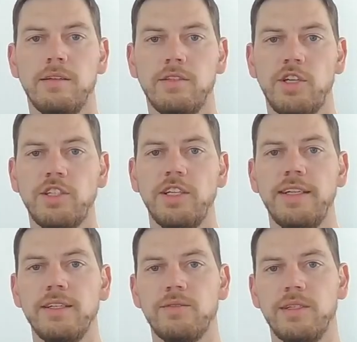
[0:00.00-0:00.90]
Judging
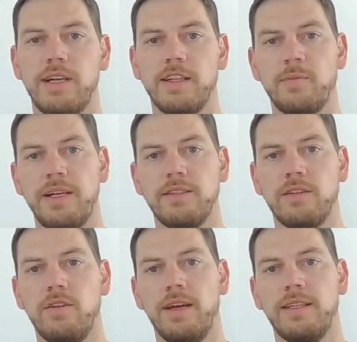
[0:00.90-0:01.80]
test results based on
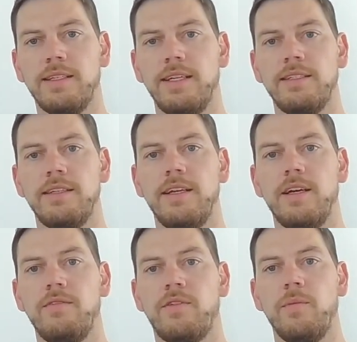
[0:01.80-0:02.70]
collected test
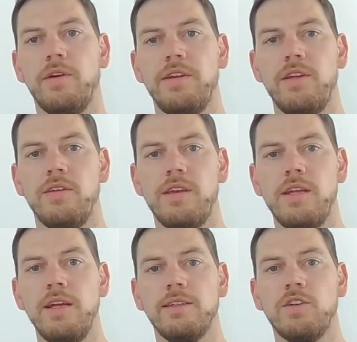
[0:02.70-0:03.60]
data from your DUT
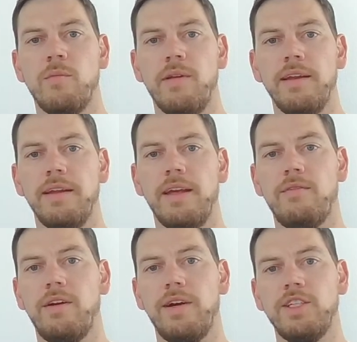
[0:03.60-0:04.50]
is completing the
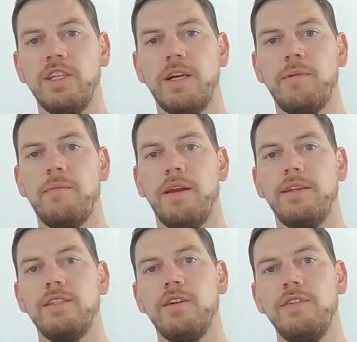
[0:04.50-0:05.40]
evaluation
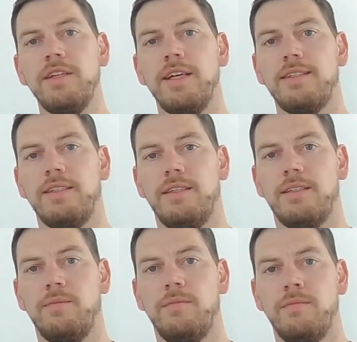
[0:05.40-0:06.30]
capabilities of your test
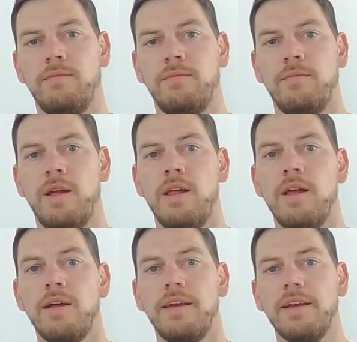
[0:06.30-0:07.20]
system.
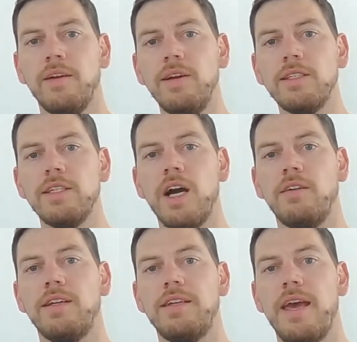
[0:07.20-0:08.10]
The accuracy of
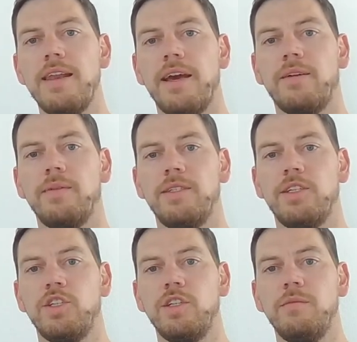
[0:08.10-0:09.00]
the data
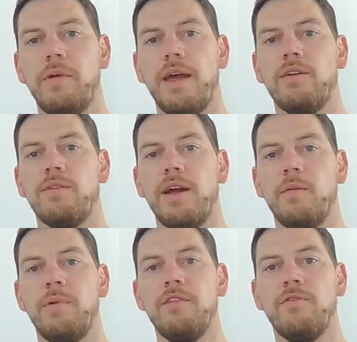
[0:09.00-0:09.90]
acquisition may create a
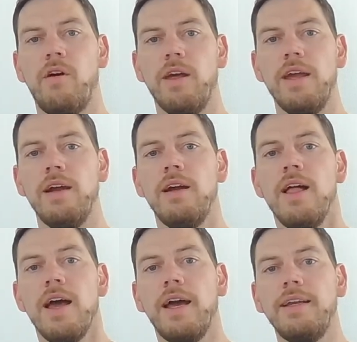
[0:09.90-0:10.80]
pitfall here
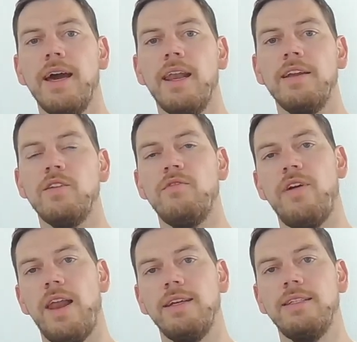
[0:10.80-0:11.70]
and can lead to
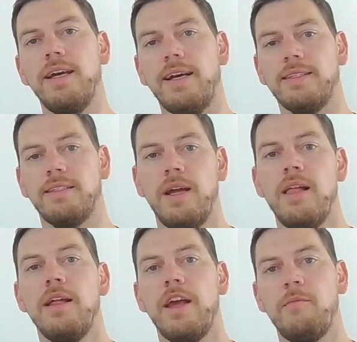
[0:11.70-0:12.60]
failing tests.
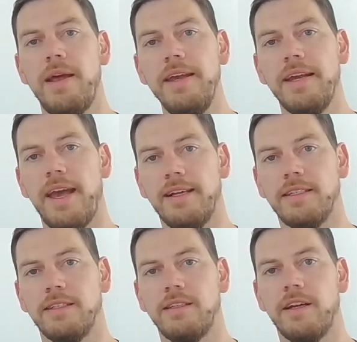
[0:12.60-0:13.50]
In many
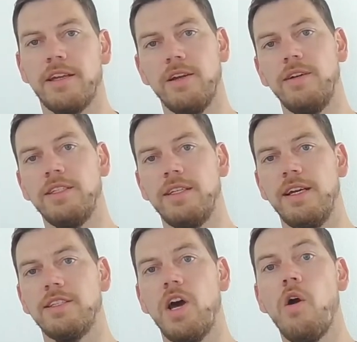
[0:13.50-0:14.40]
cases, the accuracy
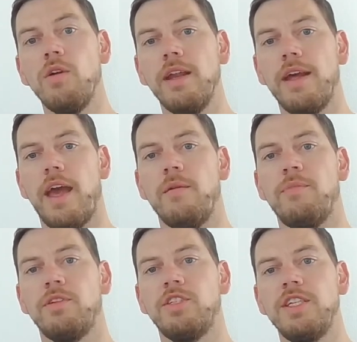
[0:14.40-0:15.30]
is only a
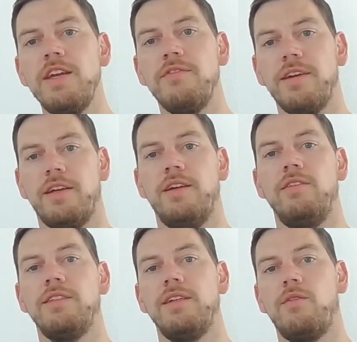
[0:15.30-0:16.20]
perceived
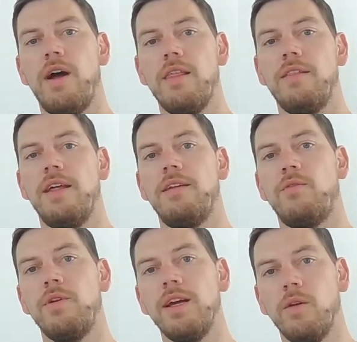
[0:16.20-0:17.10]
accuracy rather than the
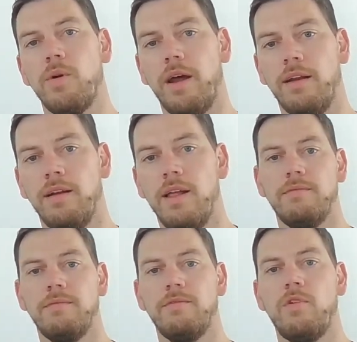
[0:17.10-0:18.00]
real one.
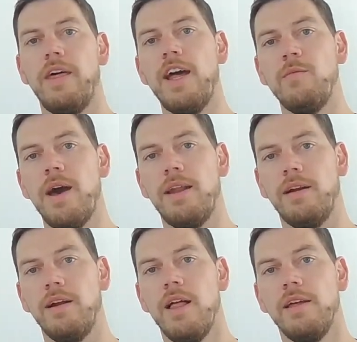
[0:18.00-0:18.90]
For that
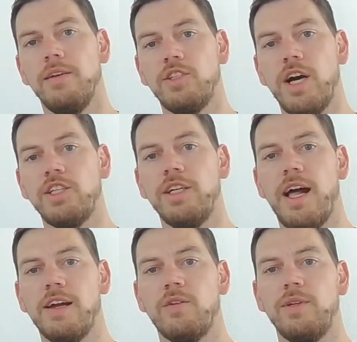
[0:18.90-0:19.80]
matter, your judging
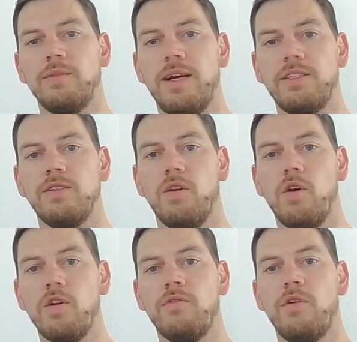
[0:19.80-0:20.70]
algorithm has to
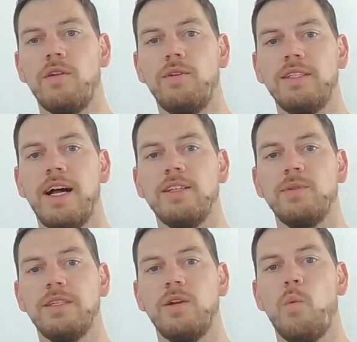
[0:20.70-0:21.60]
look for the results
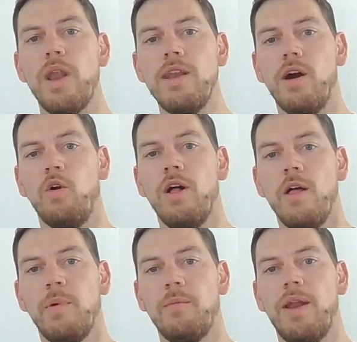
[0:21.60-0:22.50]
within a window
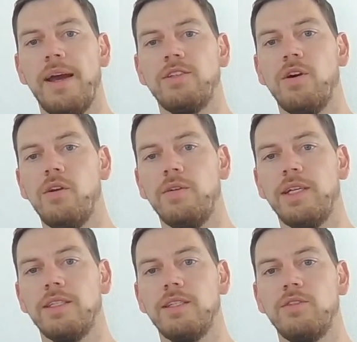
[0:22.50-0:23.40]
by applying
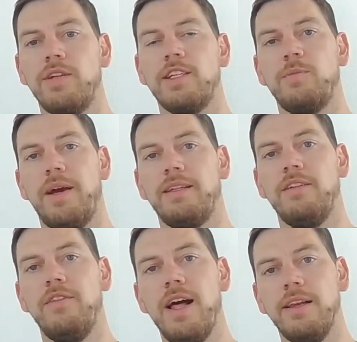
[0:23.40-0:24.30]
tolerances to the expected
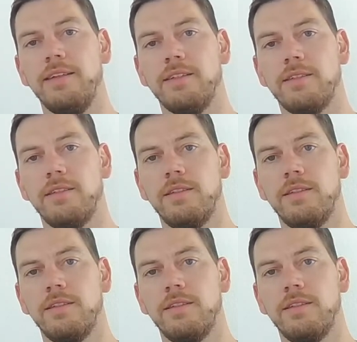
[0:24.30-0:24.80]
values.